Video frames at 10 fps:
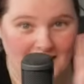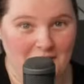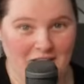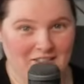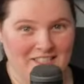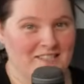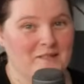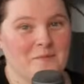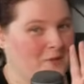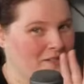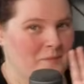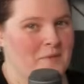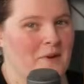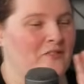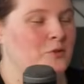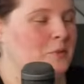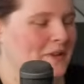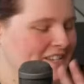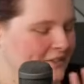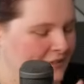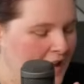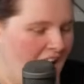I don't need to list them because I'm going to make a fool of myself.